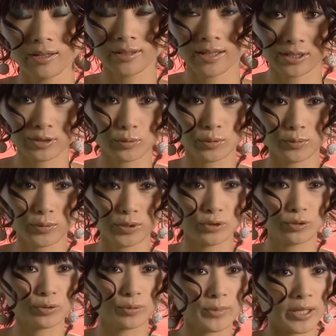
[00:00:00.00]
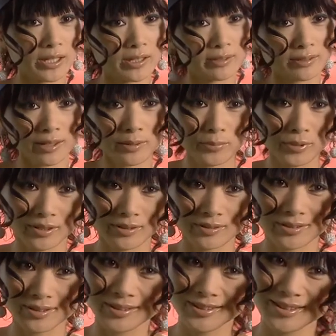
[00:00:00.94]
that's what we do, making
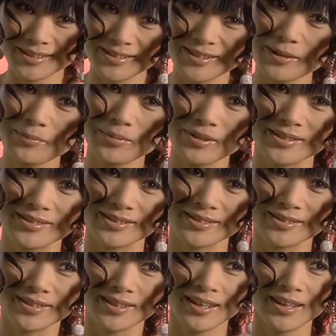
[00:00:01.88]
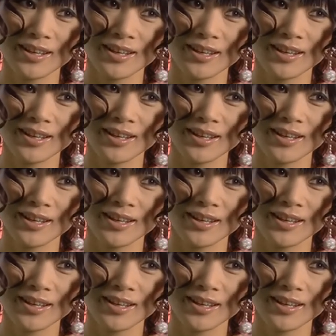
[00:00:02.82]
dumplings, eating dumplings.